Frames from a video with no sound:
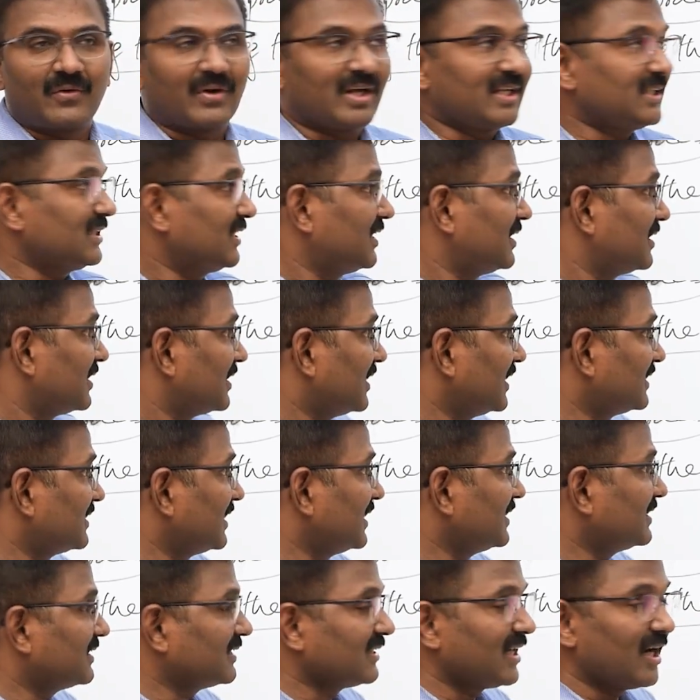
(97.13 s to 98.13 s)
Right? This
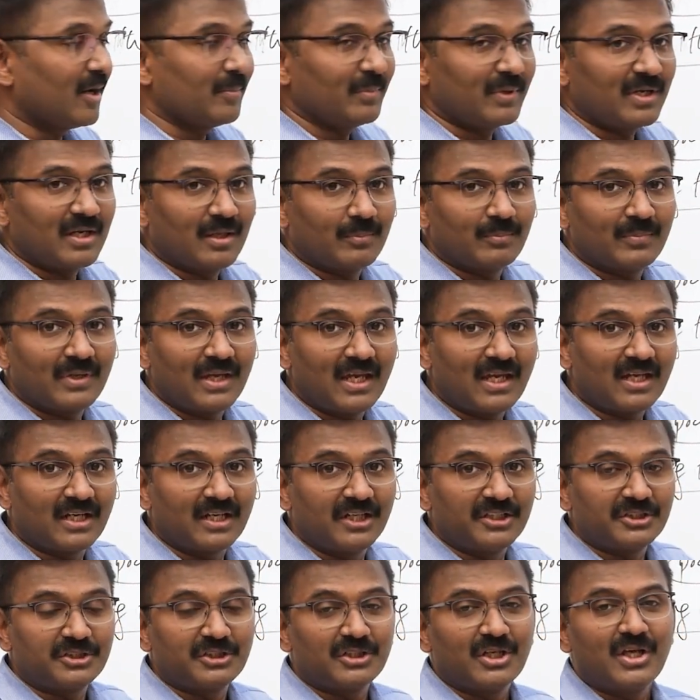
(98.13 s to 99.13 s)
is a medium,
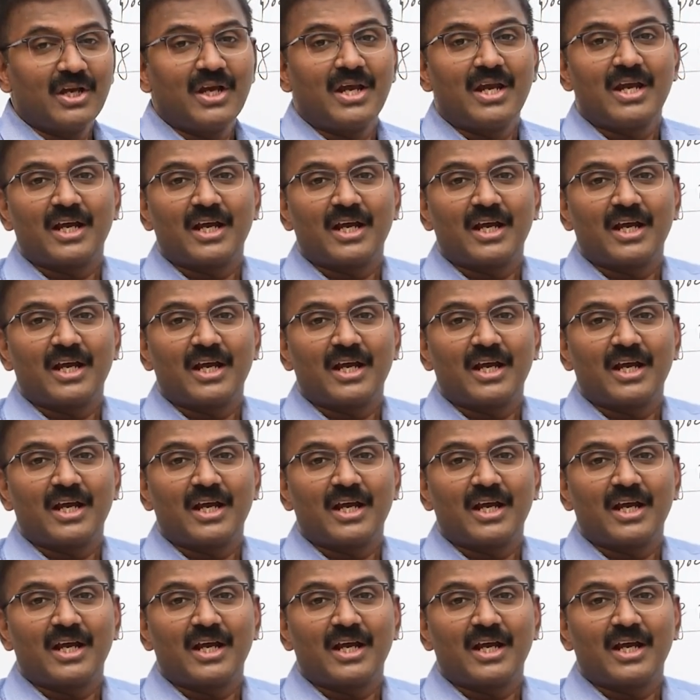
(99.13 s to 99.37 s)
English.